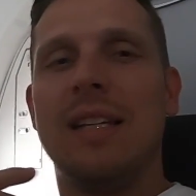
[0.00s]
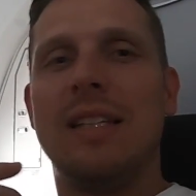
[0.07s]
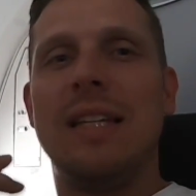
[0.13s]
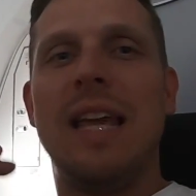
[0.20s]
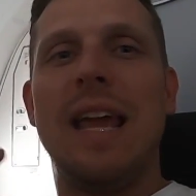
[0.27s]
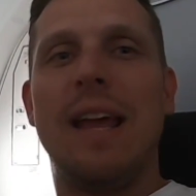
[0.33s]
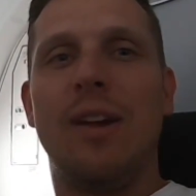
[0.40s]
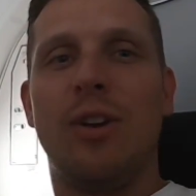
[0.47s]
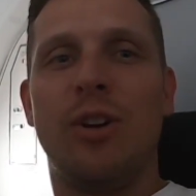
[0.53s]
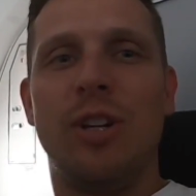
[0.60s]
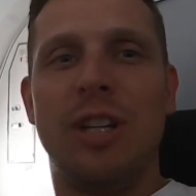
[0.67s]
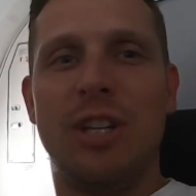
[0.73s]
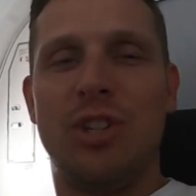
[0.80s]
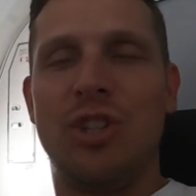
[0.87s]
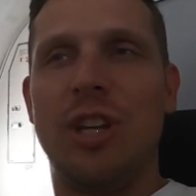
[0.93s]
the air
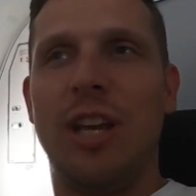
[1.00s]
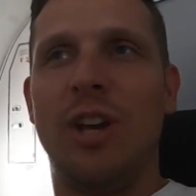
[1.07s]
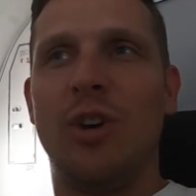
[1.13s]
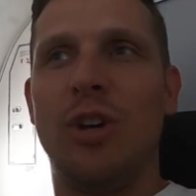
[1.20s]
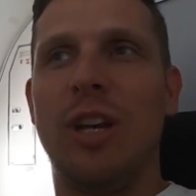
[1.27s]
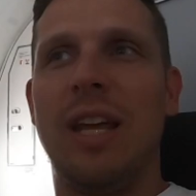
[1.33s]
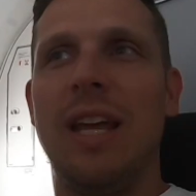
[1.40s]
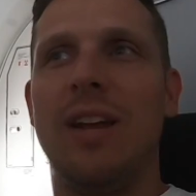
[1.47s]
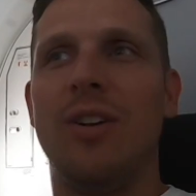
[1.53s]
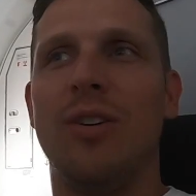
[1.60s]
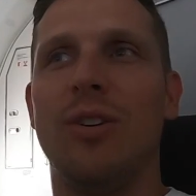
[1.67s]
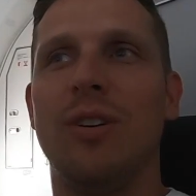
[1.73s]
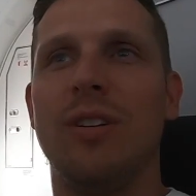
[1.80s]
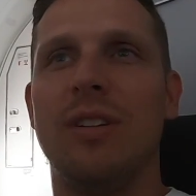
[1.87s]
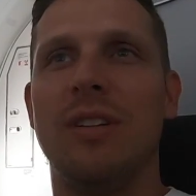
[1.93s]
conditioning on
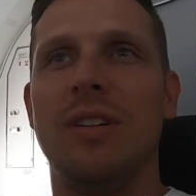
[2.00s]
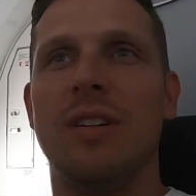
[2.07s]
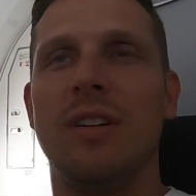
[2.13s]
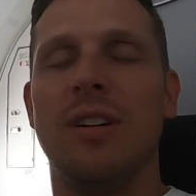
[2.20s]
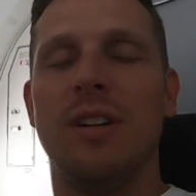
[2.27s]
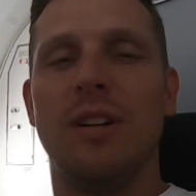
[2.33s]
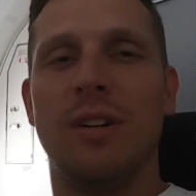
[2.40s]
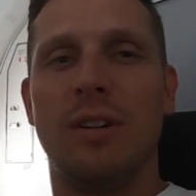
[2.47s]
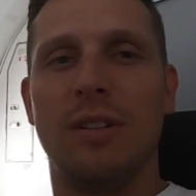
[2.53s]
here, the